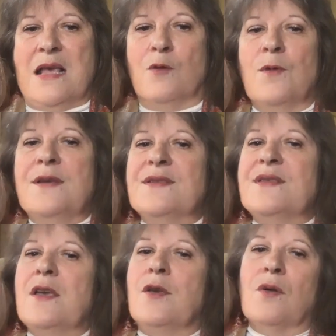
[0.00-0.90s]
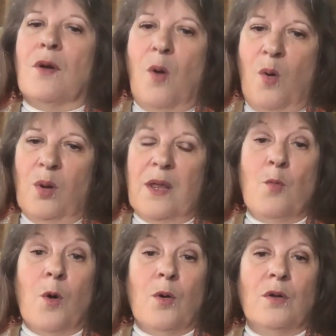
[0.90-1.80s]
We seek your holy
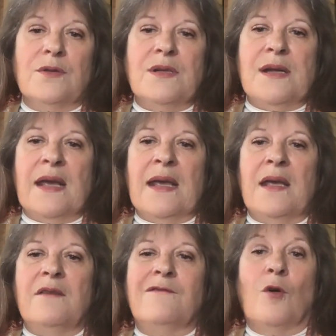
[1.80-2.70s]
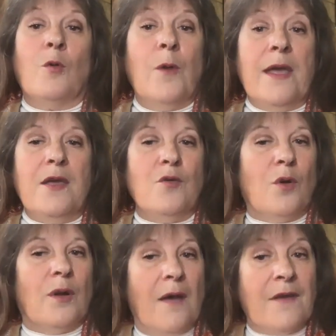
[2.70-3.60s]
world today, for we,
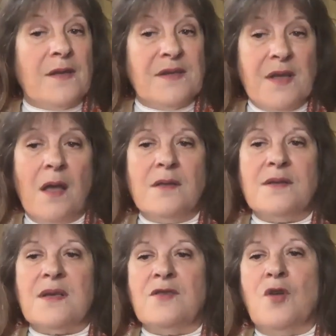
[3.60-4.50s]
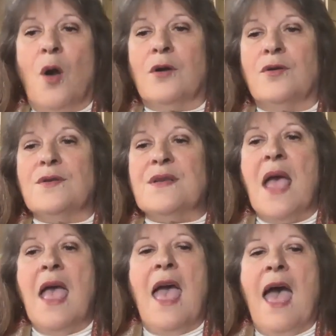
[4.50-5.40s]
your loving sons and daughters,
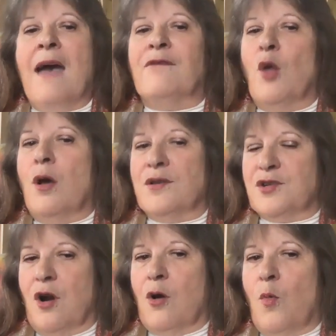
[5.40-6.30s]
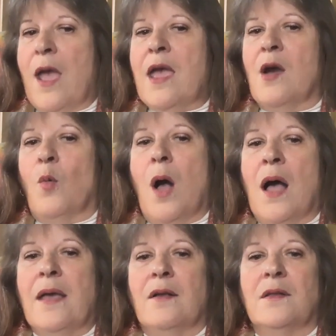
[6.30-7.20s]
have lost our way a
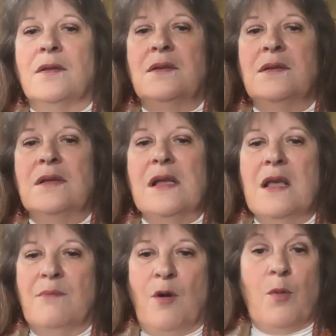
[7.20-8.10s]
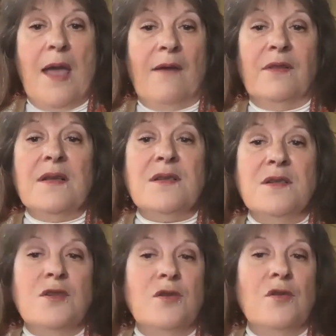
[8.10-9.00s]
while but we have
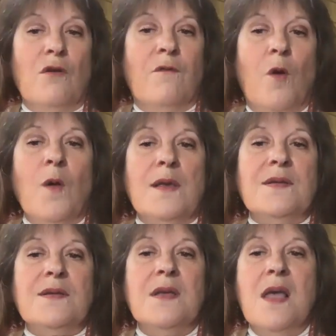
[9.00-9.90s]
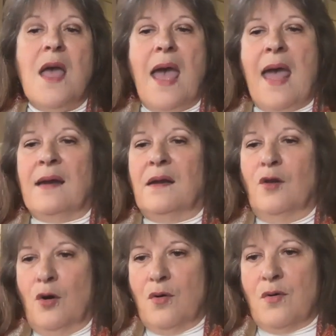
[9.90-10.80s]
listened to your voice and
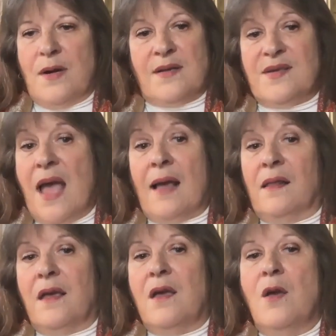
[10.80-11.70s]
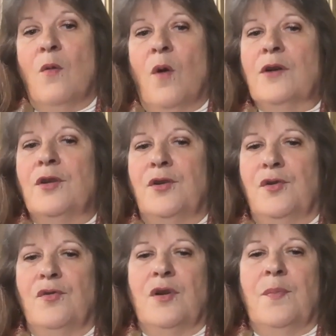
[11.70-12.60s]
learned exactly what to
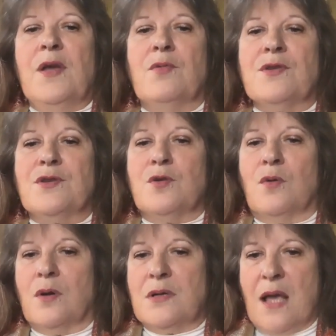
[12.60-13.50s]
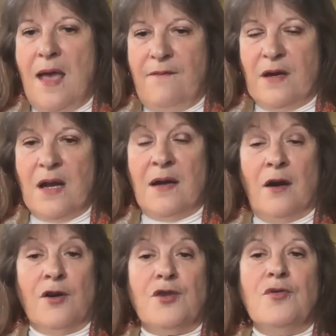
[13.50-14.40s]
do to be restored to heaven and
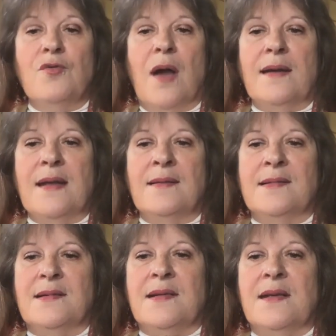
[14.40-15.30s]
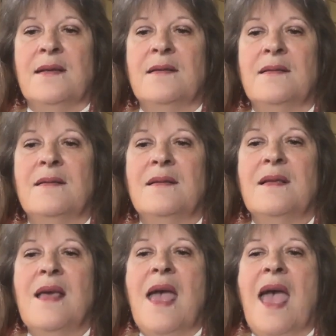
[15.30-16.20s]
our true identity.
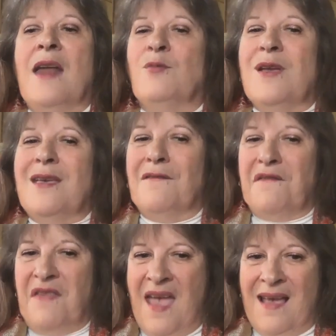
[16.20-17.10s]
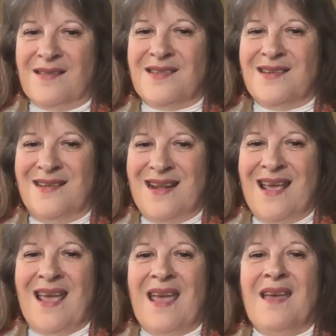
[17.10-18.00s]
And we give thanks
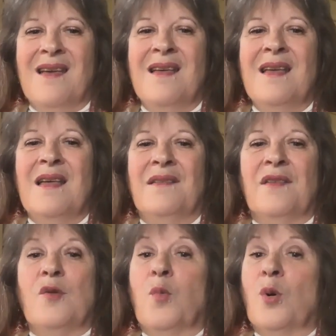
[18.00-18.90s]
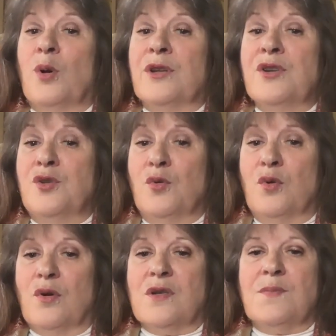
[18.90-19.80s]
today that the world
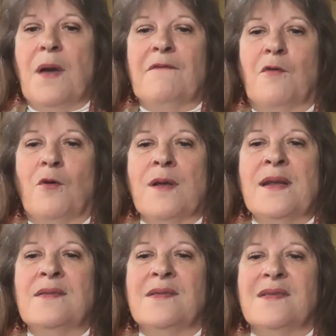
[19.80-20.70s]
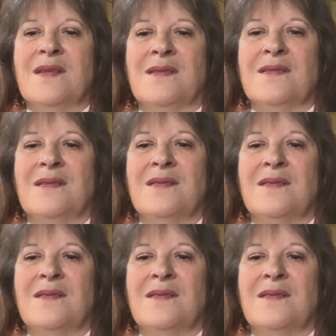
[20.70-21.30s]
endures but for an instant.